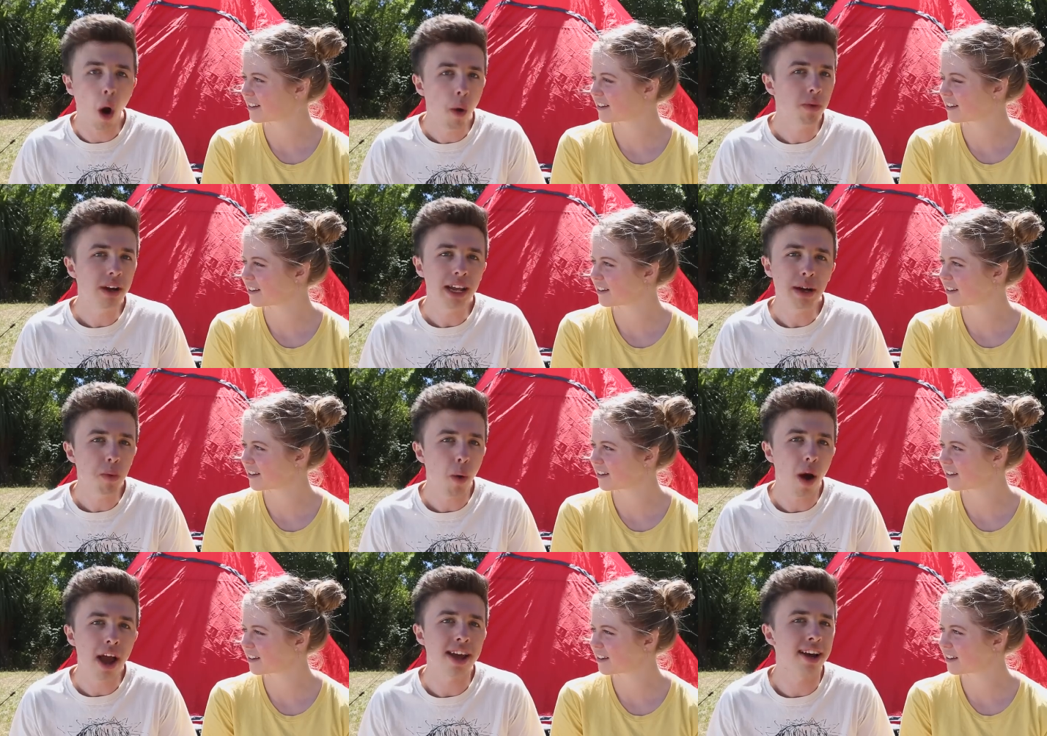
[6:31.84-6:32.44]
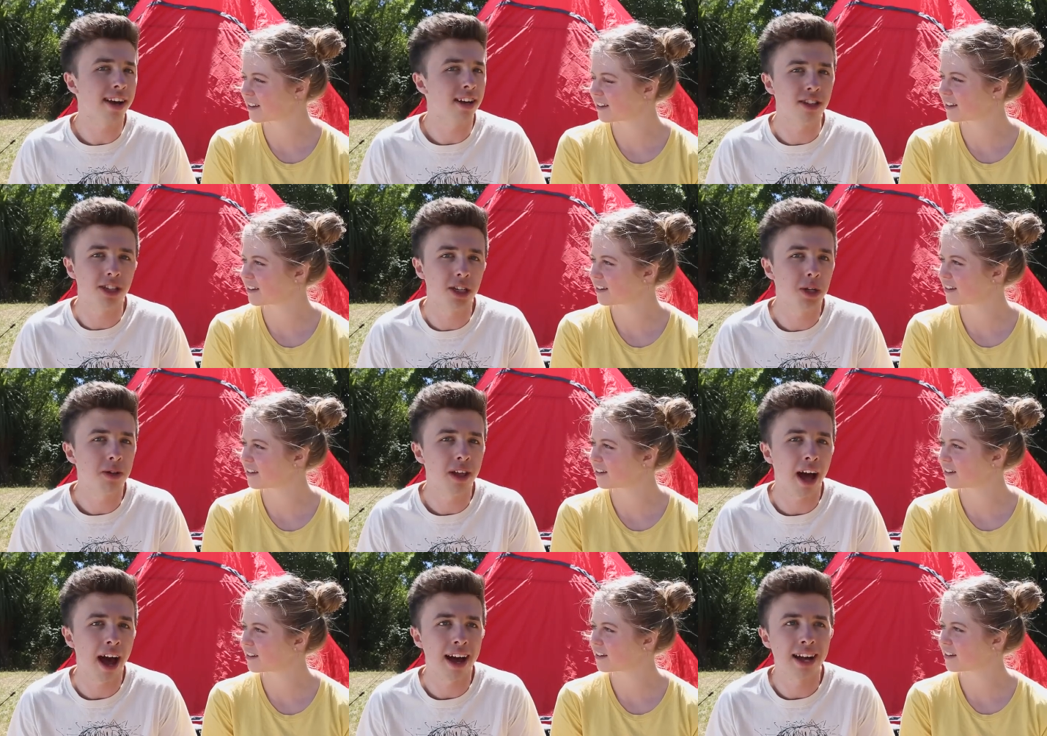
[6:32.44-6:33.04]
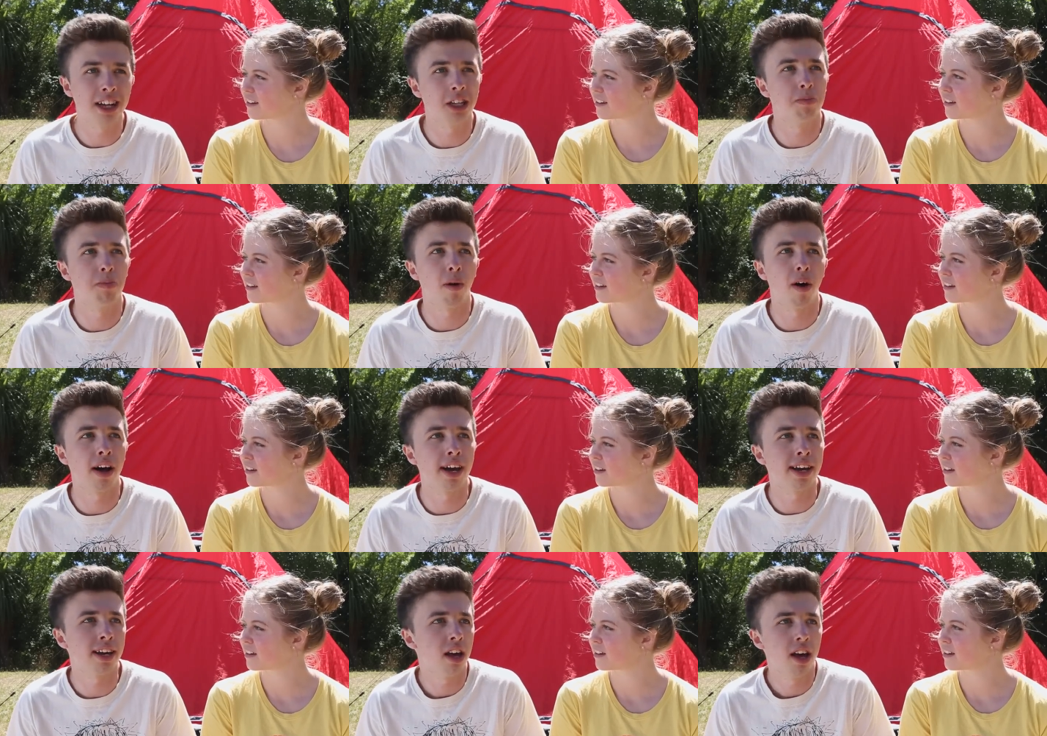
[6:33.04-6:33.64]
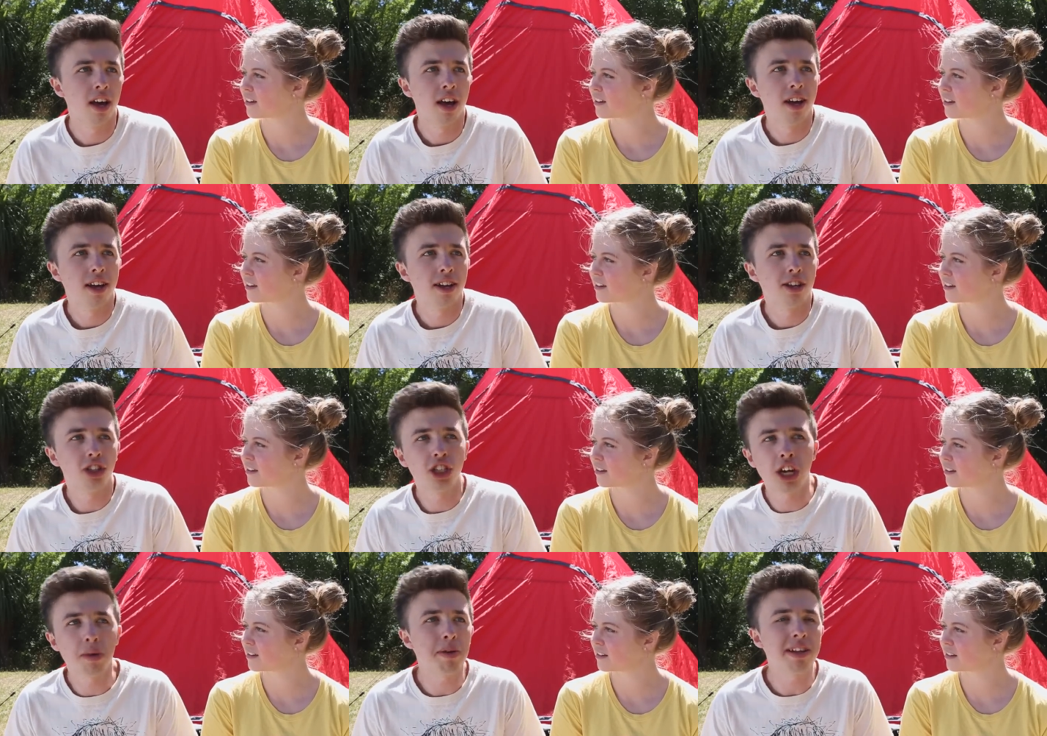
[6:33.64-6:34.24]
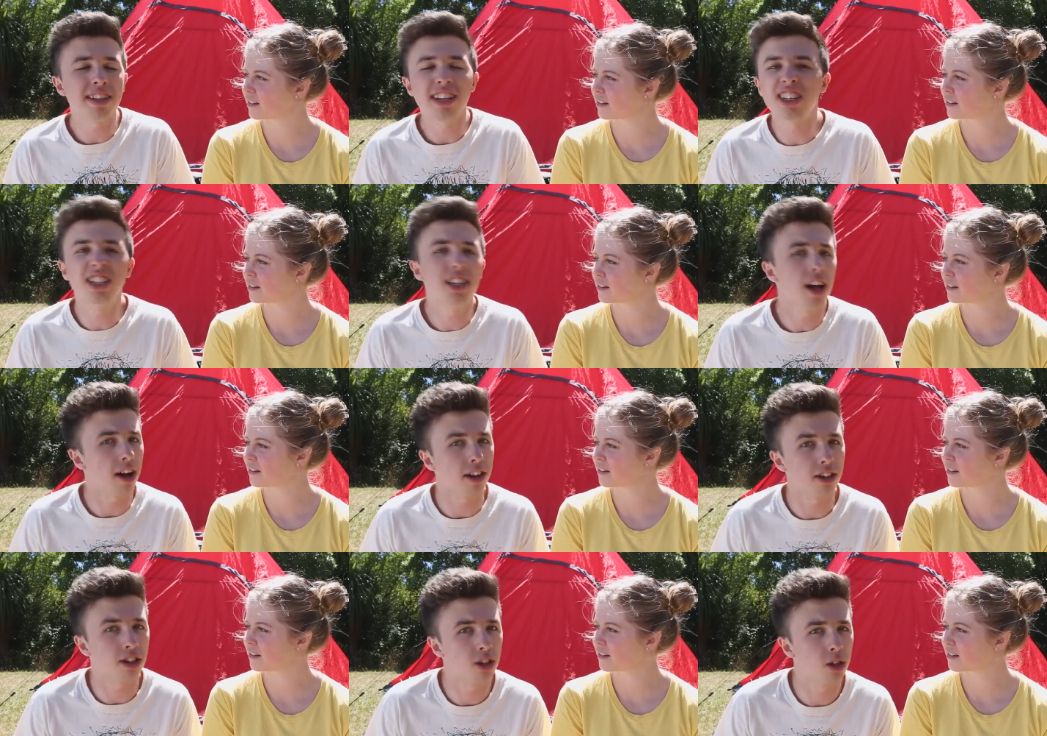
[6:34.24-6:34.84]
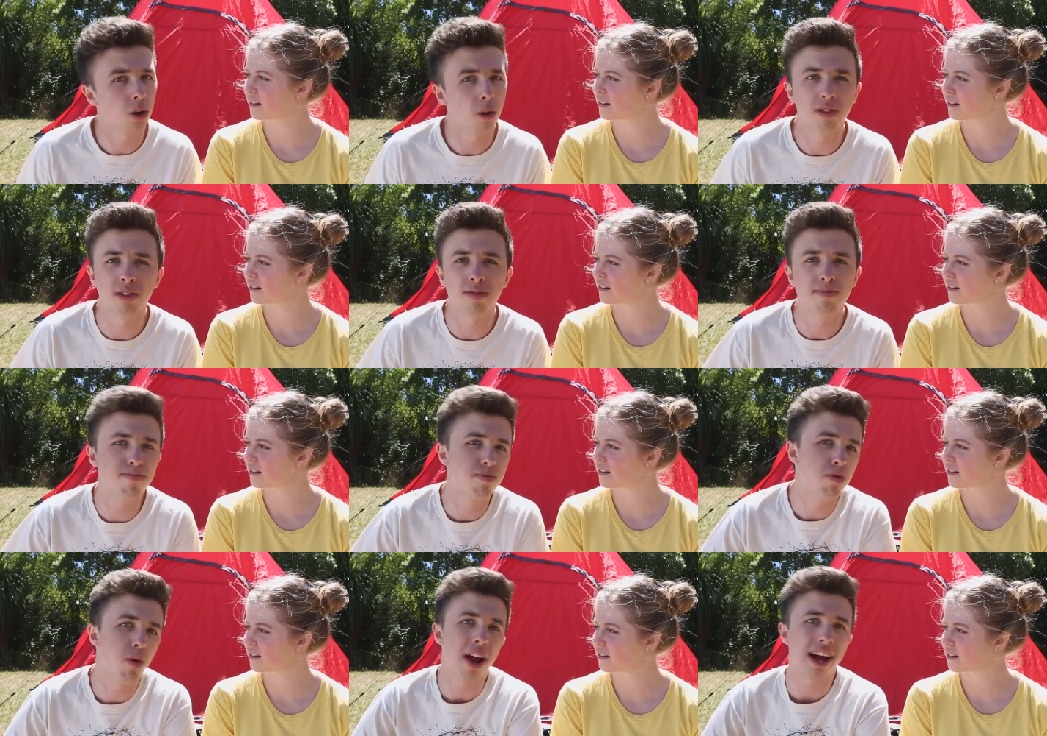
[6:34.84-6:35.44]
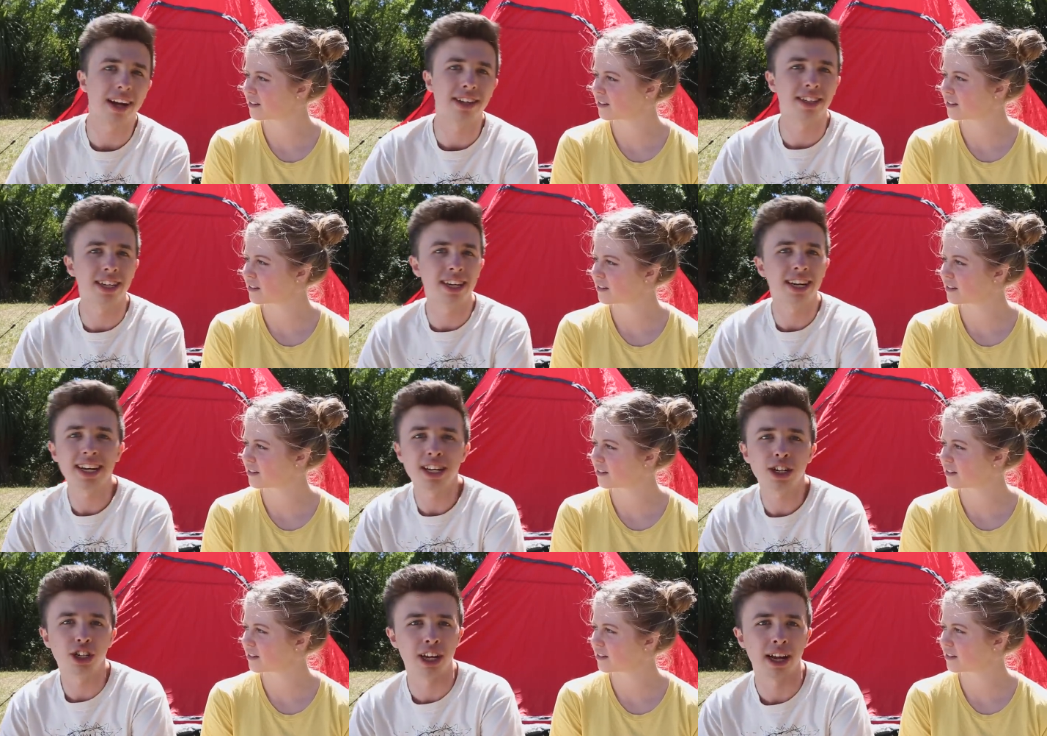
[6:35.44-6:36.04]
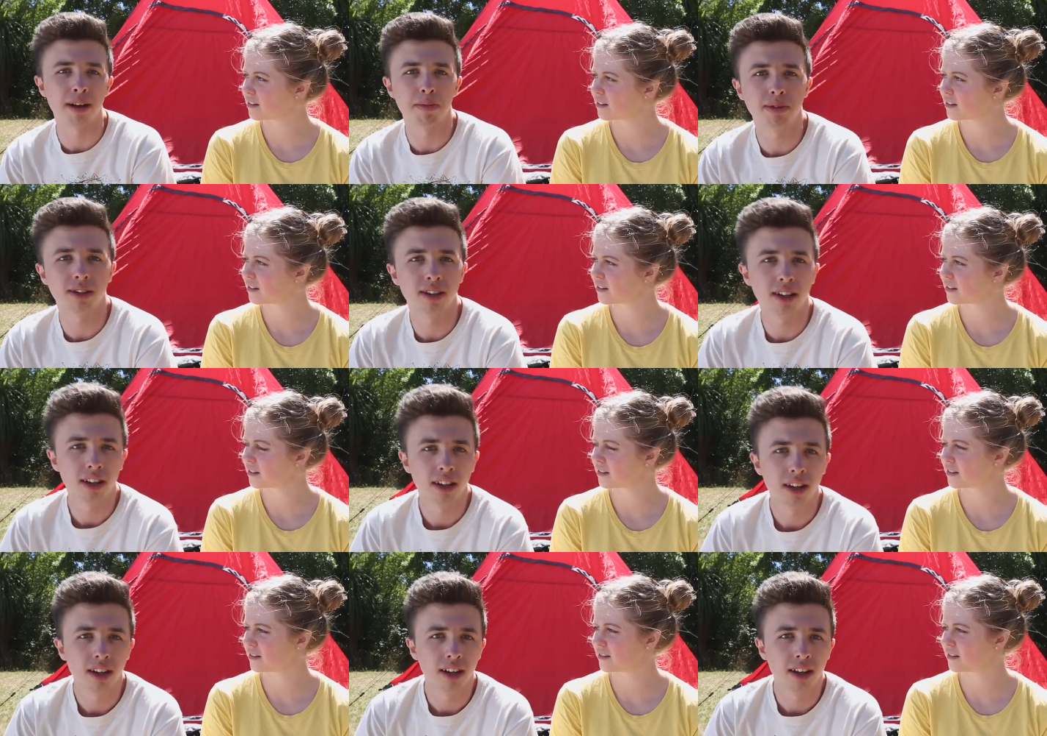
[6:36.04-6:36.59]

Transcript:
Speaker 1: only way you can do that is by chipping the dust off of bricks in Egypt.